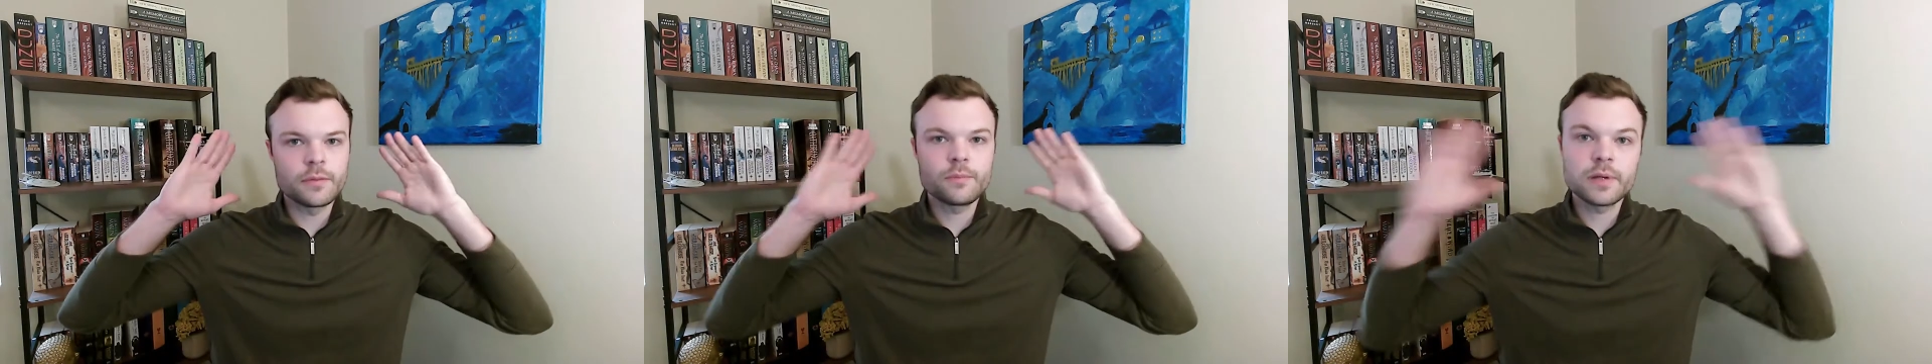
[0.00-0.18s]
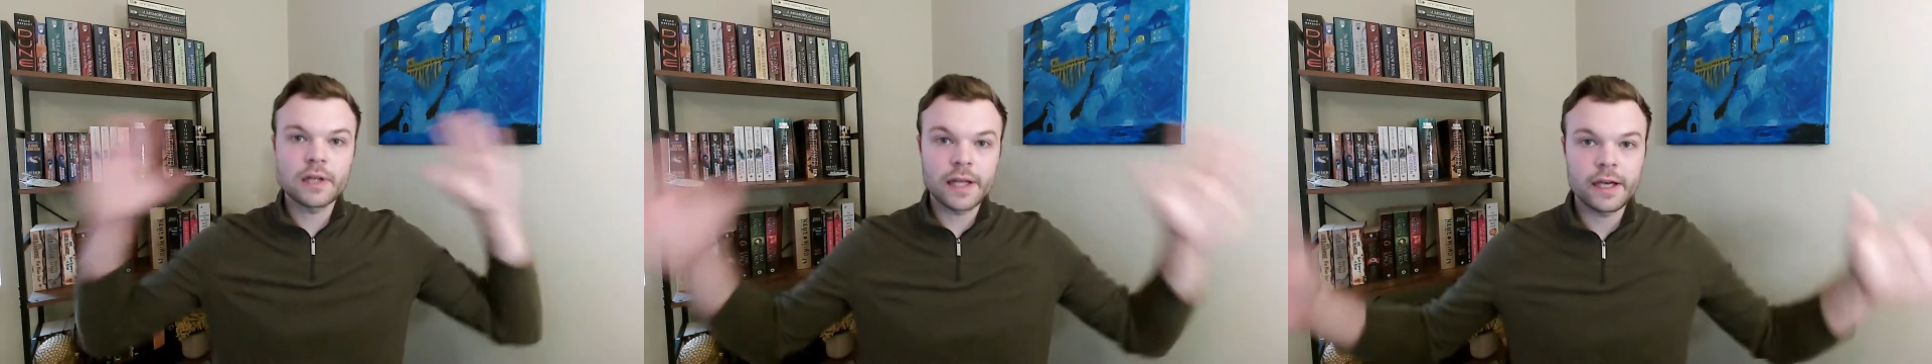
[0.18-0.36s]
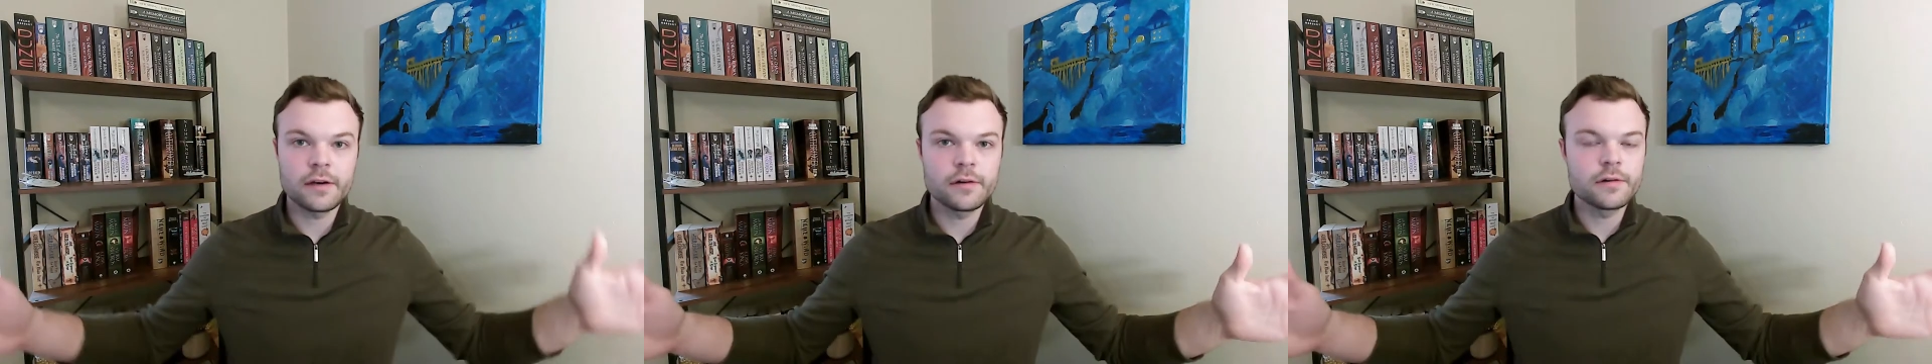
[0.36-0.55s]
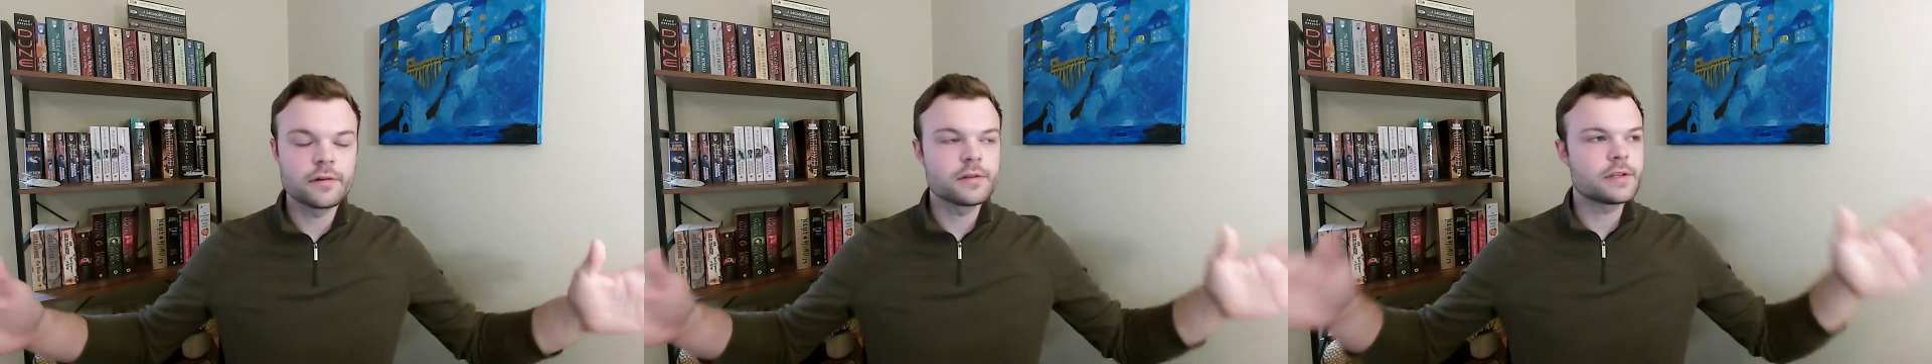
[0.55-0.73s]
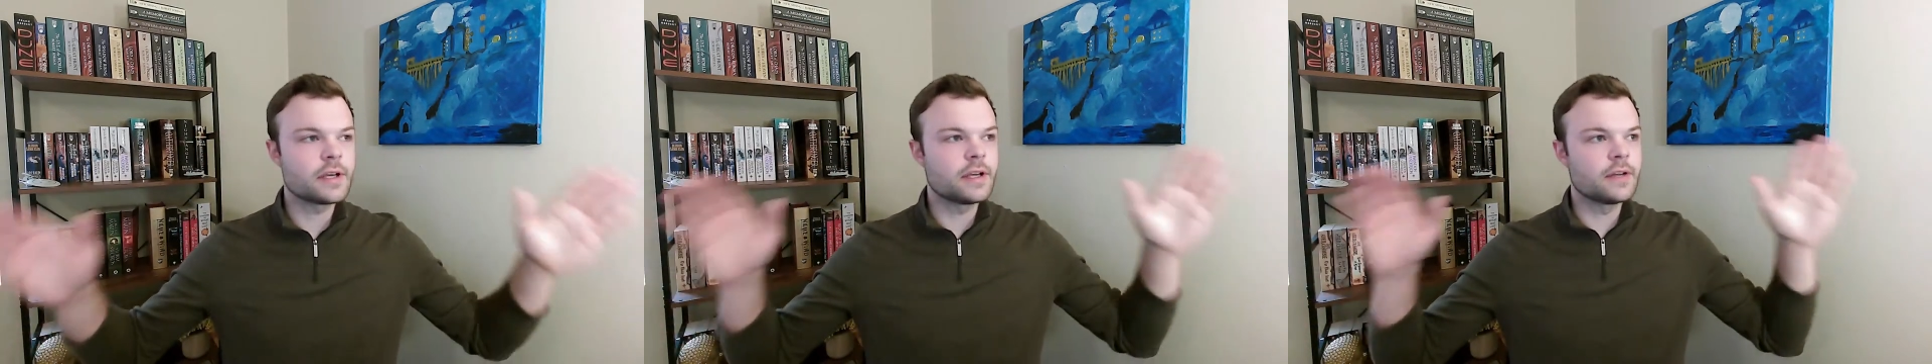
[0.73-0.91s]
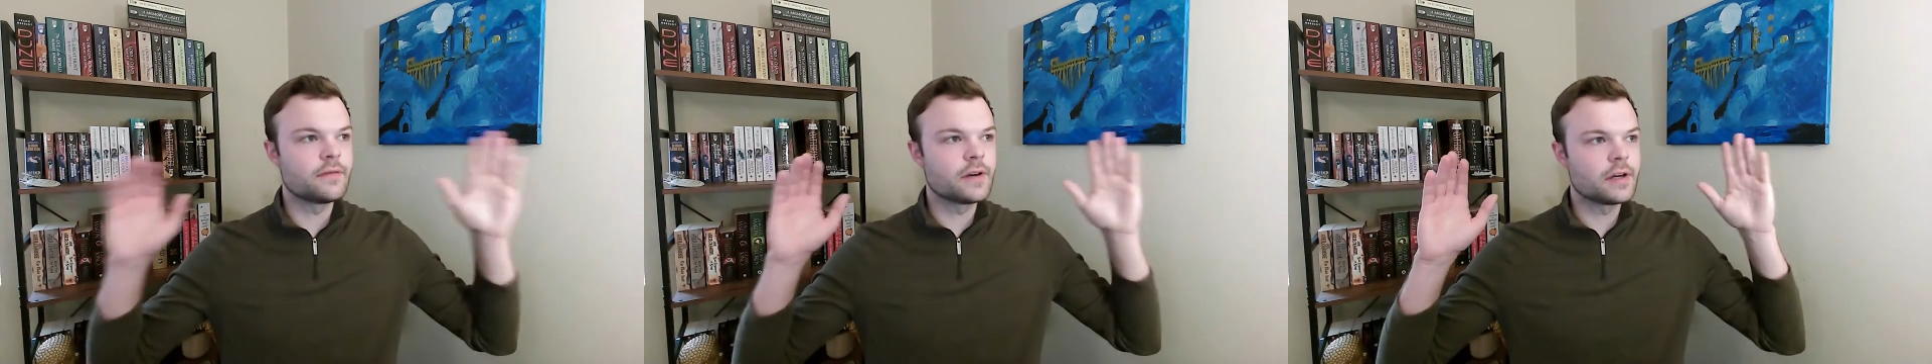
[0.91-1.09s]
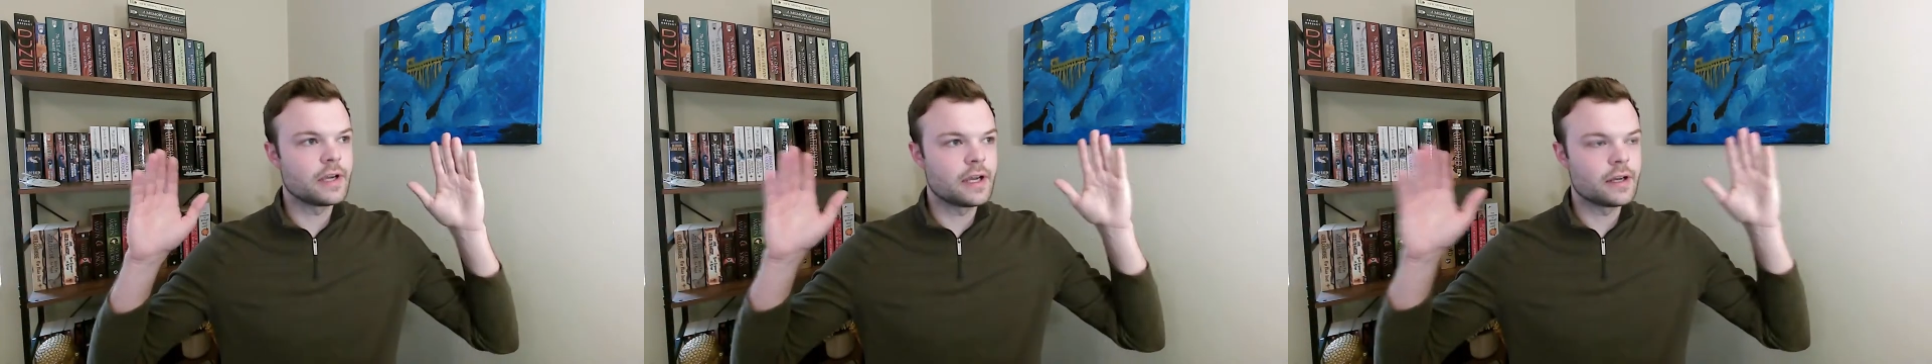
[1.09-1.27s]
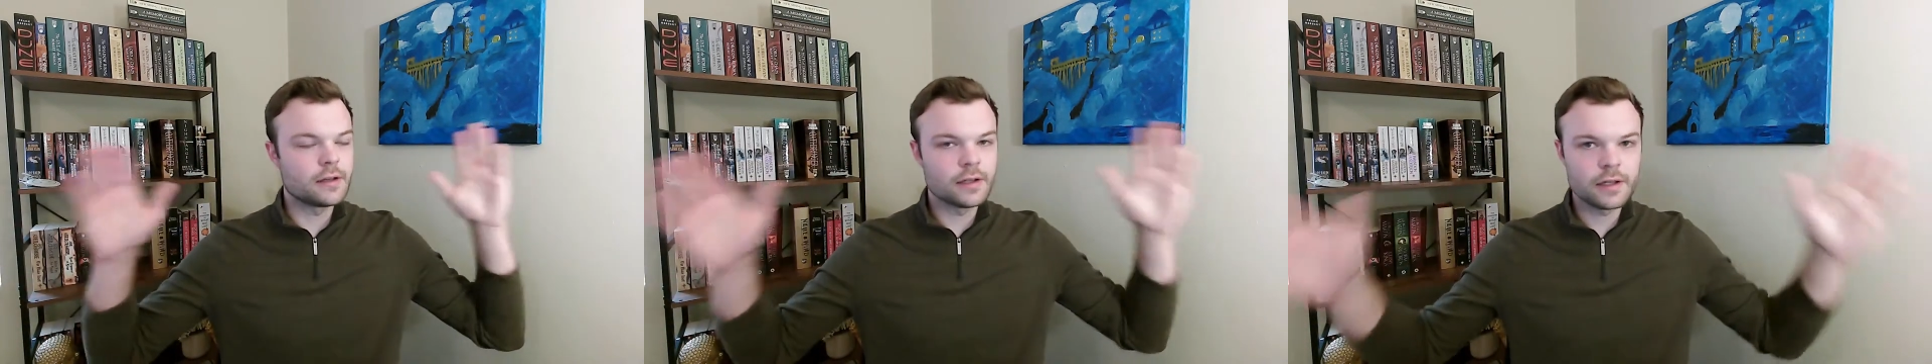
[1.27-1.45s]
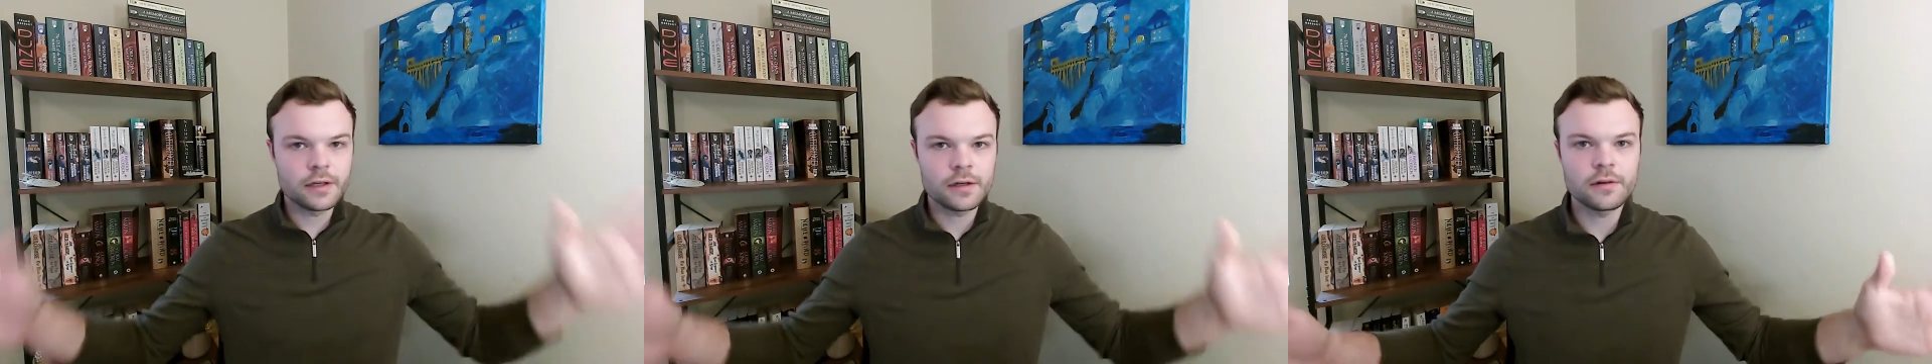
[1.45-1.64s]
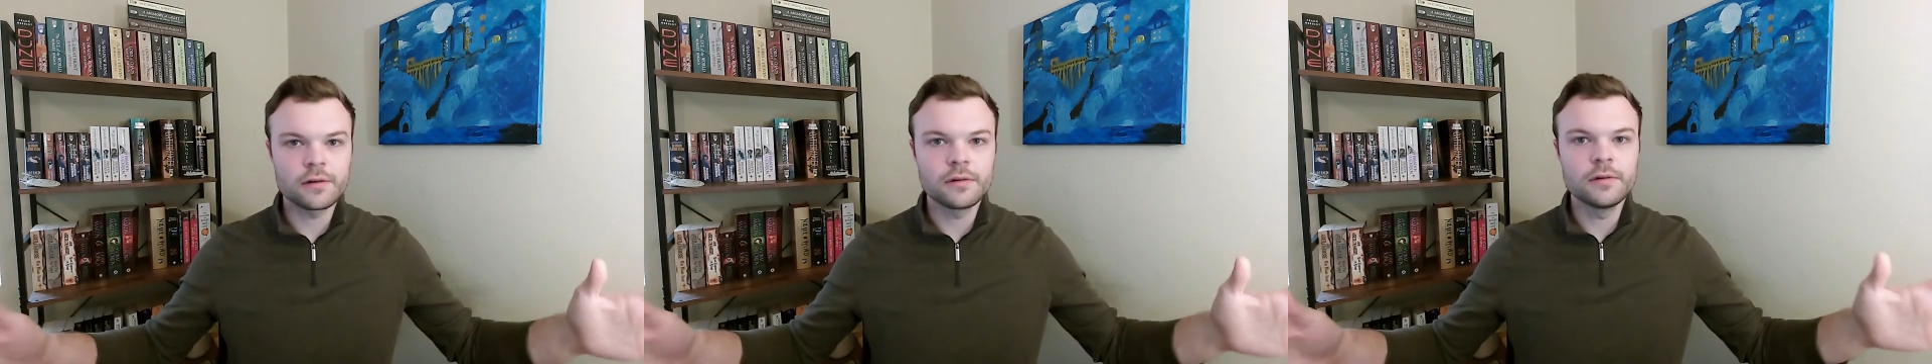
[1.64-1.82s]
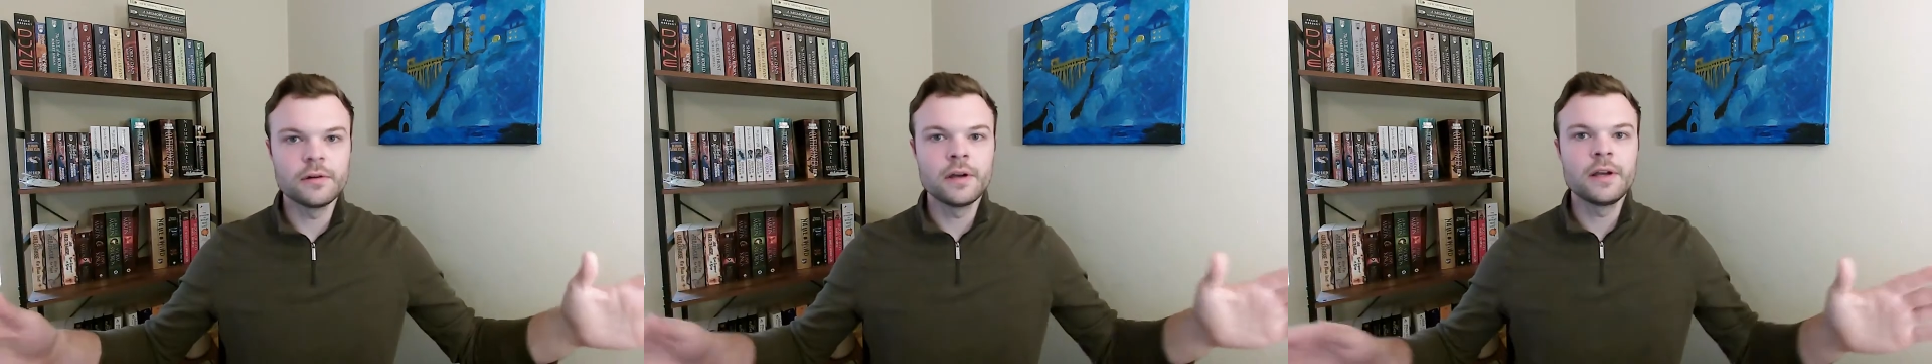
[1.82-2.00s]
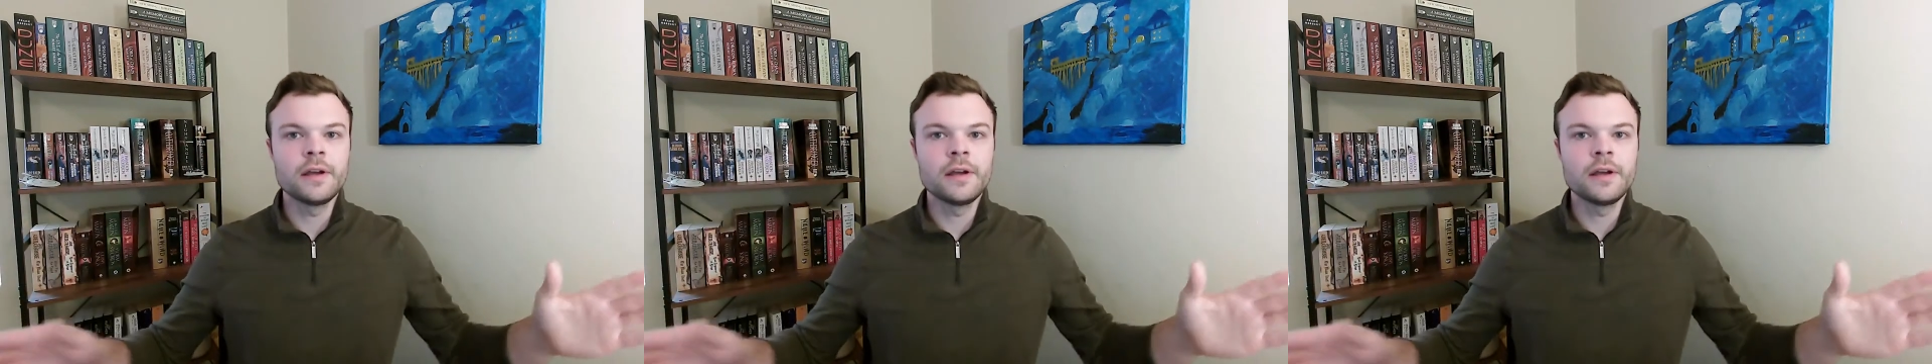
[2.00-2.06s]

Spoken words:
planners and very analytical.